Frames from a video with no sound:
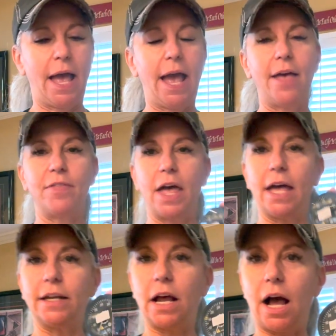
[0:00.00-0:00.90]
and
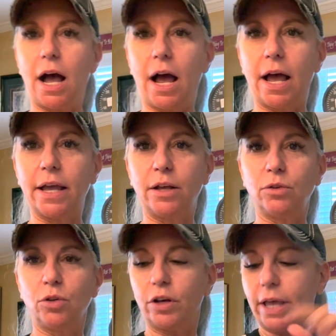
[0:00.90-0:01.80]
then I
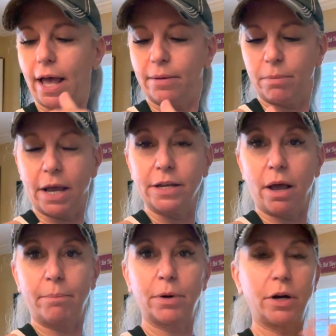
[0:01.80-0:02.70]
look at my
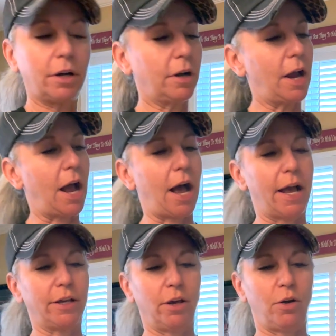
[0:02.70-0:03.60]
number,
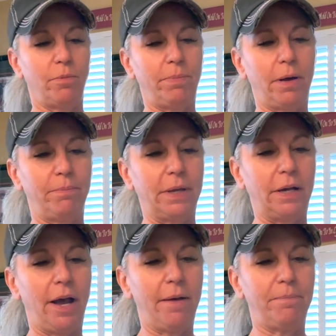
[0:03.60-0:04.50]
I go pump it
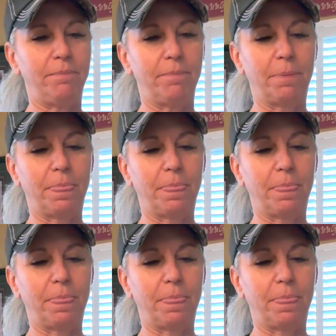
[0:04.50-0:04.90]
up,